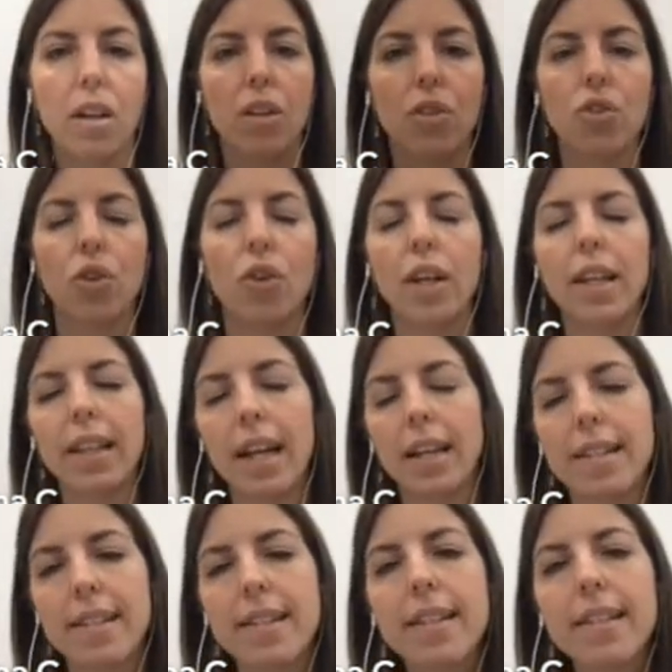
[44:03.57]
So, and
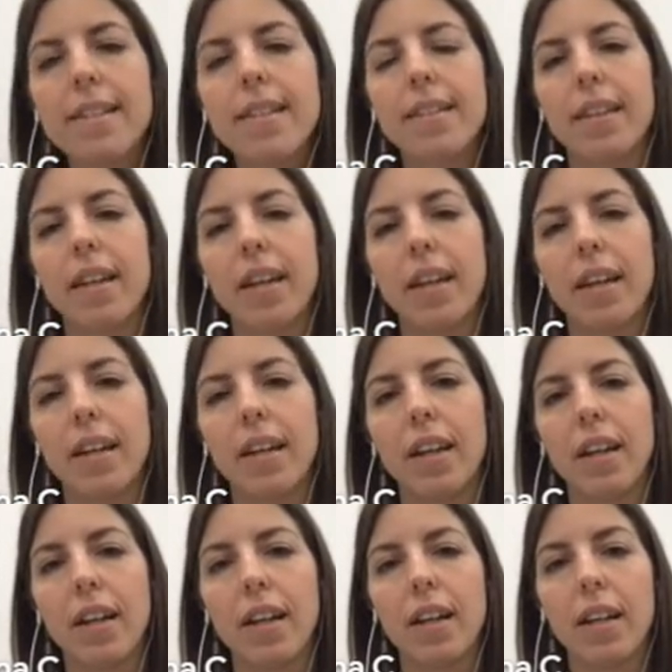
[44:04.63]
then since
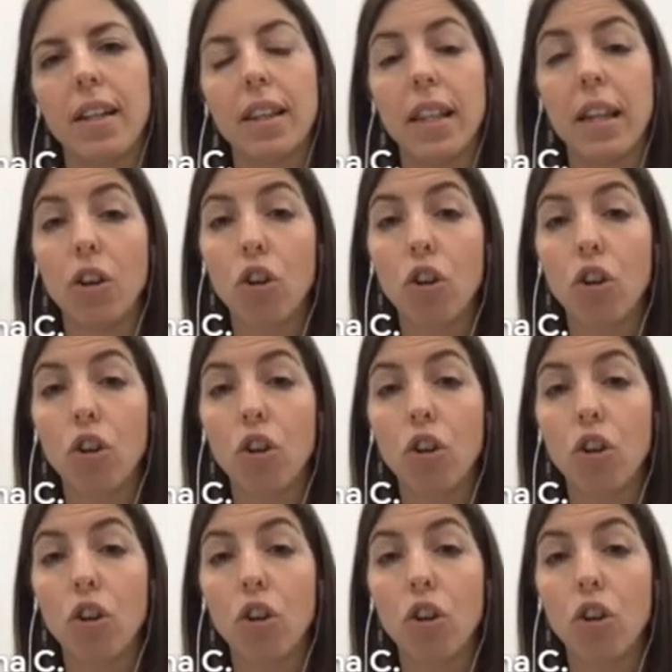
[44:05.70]
the